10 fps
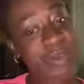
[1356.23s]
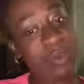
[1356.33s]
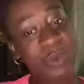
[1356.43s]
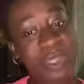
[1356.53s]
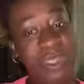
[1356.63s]

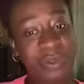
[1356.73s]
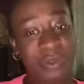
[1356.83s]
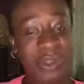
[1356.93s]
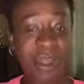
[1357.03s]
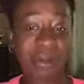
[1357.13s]
what we can
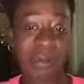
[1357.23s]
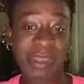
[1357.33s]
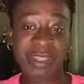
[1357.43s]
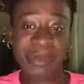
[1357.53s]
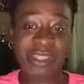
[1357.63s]
do and come with,
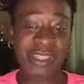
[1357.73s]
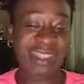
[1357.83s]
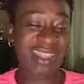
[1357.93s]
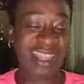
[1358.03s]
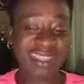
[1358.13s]
especially in
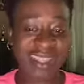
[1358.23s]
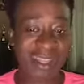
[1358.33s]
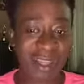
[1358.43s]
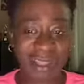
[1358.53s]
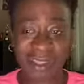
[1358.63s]
selecting
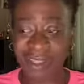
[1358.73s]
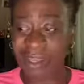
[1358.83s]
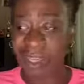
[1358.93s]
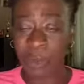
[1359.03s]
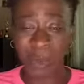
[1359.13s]
color,
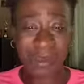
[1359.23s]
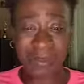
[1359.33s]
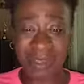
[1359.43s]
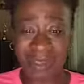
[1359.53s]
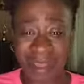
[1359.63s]
whether it
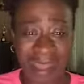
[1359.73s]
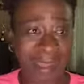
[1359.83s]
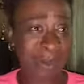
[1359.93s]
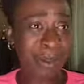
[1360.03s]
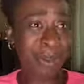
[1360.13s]
be an
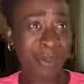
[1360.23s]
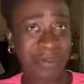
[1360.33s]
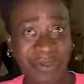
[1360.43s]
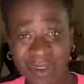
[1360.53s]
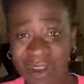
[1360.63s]
animal or a
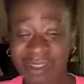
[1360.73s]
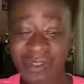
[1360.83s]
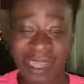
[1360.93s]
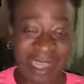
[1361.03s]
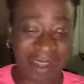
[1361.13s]
font or
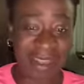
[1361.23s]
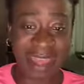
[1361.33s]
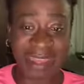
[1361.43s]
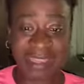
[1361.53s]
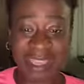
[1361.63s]
any of
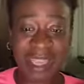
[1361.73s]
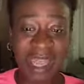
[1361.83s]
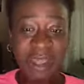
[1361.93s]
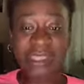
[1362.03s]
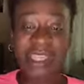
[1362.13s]
that things. Like,
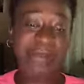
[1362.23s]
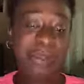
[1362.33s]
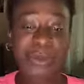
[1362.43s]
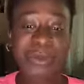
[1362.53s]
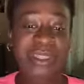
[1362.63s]
take me
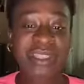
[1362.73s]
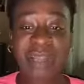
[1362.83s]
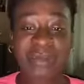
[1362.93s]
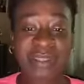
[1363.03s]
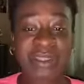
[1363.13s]
through the
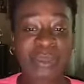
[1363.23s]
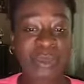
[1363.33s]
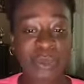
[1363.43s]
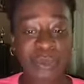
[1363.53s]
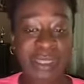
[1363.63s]
steps that you
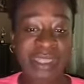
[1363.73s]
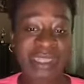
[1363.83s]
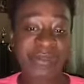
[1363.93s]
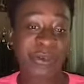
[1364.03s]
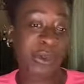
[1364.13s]
do,
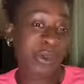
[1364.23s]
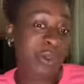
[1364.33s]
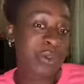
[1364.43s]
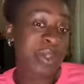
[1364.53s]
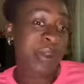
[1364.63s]
because for
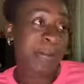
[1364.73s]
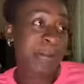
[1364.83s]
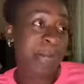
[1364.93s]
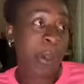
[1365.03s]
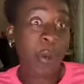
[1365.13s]
those
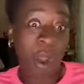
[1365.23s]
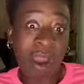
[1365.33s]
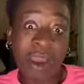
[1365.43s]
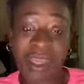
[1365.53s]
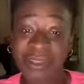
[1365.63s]
who
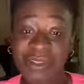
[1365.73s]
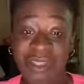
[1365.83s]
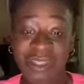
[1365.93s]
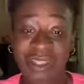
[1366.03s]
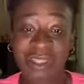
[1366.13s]
are
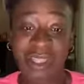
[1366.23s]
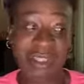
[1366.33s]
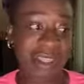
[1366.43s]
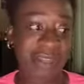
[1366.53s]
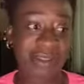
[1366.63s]
interested, that
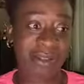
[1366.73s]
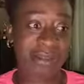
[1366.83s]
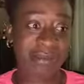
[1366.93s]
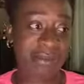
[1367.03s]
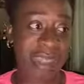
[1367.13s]
say,
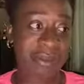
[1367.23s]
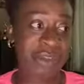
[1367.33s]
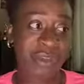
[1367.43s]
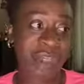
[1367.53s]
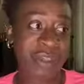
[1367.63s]
I'm
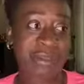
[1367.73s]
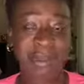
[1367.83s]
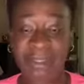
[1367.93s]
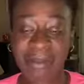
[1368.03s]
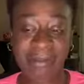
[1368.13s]
training
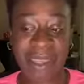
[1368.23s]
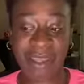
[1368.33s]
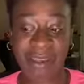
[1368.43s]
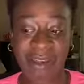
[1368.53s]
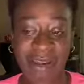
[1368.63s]
somebody in my
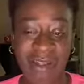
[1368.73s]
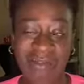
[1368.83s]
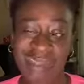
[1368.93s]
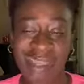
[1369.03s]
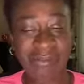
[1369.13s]
backyard,
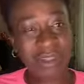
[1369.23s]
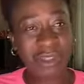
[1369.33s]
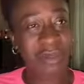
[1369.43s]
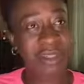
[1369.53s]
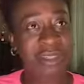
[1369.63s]
I
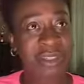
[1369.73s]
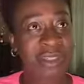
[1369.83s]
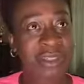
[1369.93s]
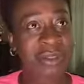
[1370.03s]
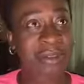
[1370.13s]
eventually want to turn
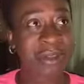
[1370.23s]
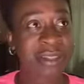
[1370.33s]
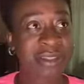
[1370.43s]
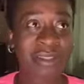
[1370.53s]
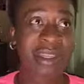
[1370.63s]
into a
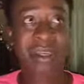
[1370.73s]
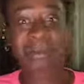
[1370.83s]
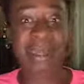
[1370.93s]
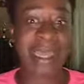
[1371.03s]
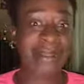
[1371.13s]
business,
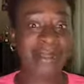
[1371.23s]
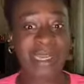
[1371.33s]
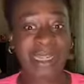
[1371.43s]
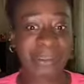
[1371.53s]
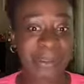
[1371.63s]
but I don't know
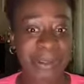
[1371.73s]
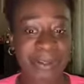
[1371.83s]
how to go